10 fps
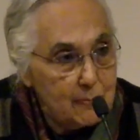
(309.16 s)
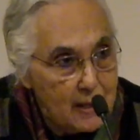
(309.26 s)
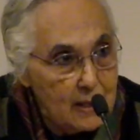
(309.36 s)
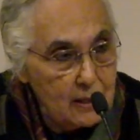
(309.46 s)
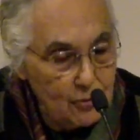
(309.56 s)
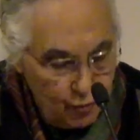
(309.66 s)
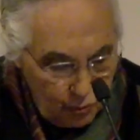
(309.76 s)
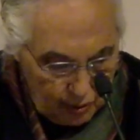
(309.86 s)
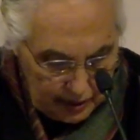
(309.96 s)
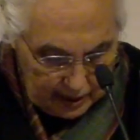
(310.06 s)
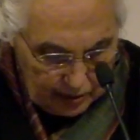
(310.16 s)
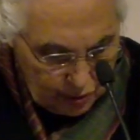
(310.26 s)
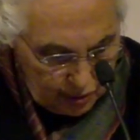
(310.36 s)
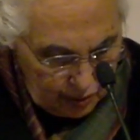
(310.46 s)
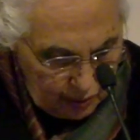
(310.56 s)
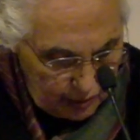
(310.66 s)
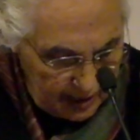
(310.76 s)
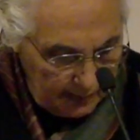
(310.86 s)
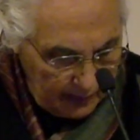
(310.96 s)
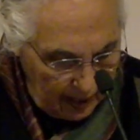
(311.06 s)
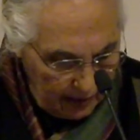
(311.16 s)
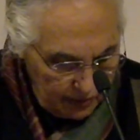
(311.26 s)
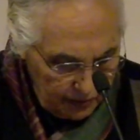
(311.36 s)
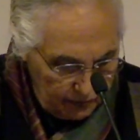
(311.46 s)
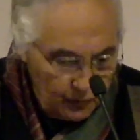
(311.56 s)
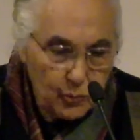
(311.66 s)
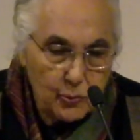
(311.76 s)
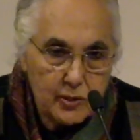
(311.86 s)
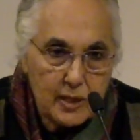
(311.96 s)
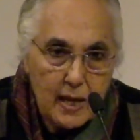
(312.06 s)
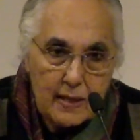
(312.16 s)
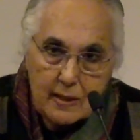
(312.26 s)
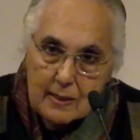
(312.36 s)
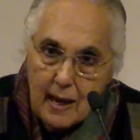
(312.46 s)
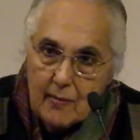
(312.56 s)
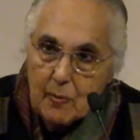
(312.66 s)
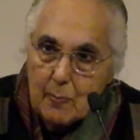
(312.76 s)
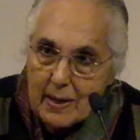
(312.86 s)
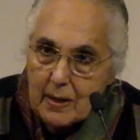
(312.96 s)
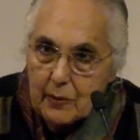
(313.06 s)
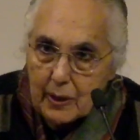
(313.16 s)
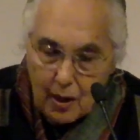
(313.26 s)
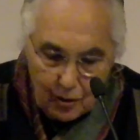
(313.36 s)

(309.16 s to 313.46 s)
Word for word: merely draw attention to some current views that have a bearing